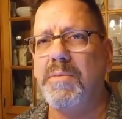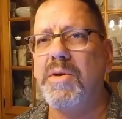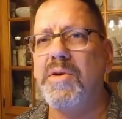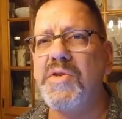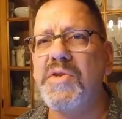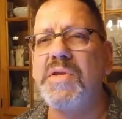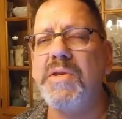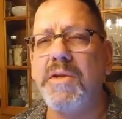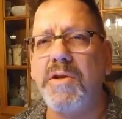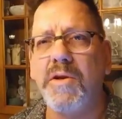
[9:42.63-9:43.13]

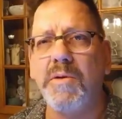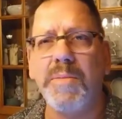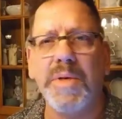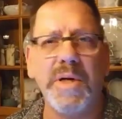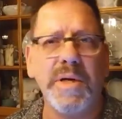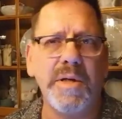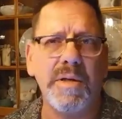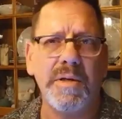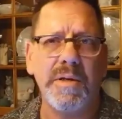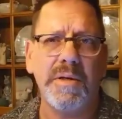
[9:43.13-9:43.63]
person in your
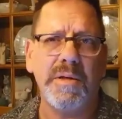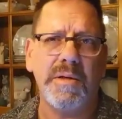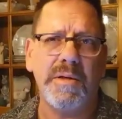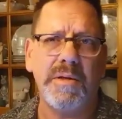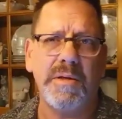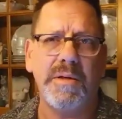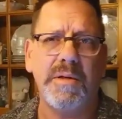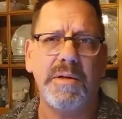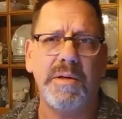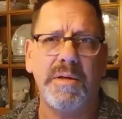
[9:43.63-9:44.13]
mind?
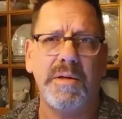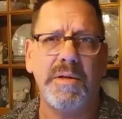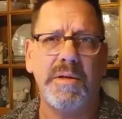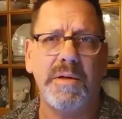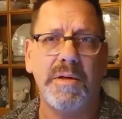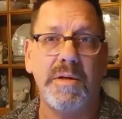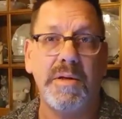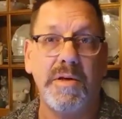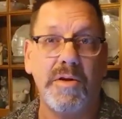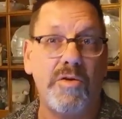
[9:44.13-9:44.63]

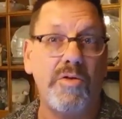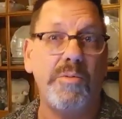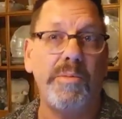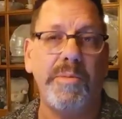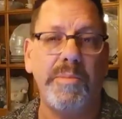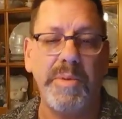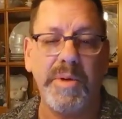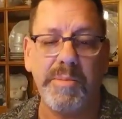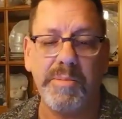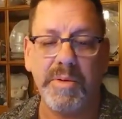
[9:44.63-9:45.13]
a group
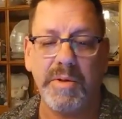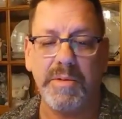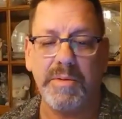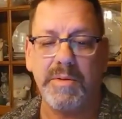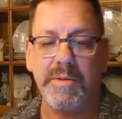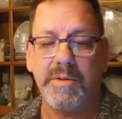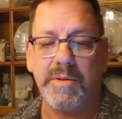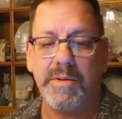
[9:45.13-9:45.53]
of people?